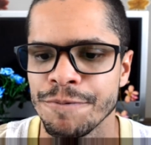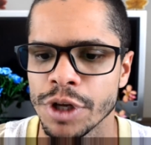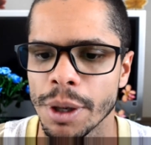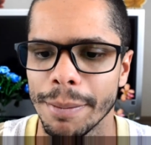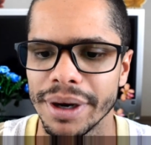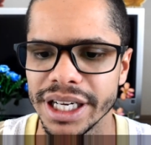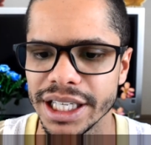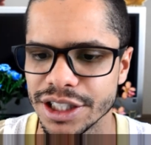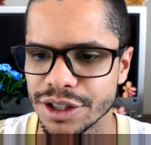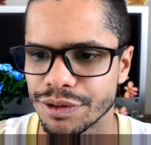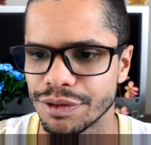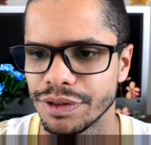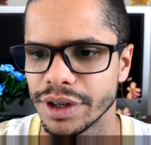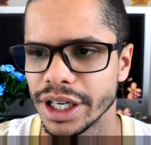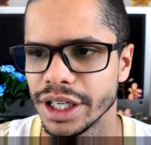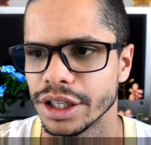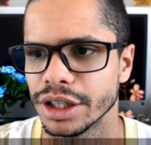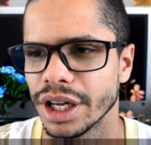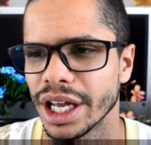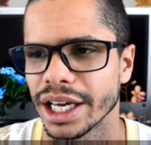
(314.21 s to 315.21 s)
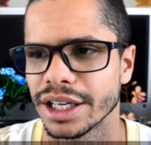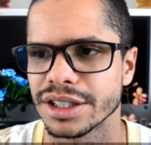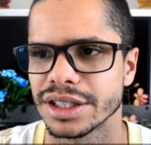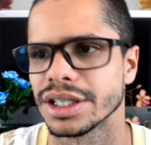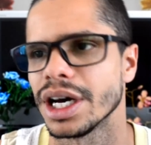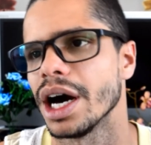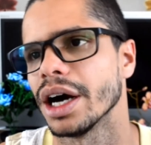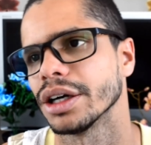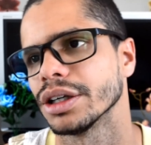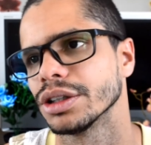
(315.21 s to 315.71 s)
But it's fun, you know, like
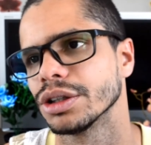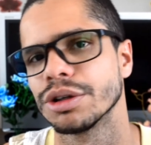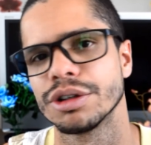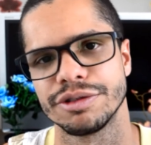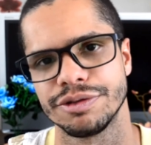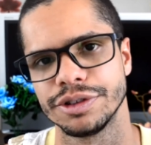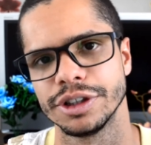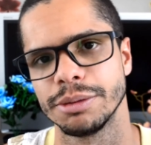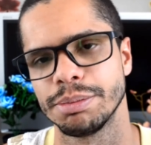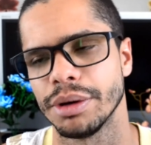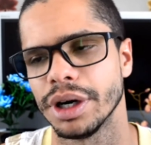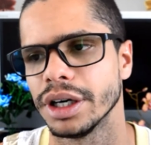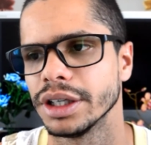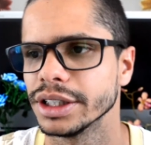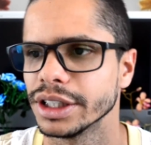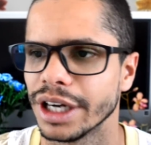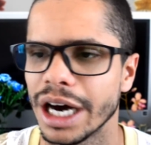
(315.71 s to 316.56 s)
soccer or football.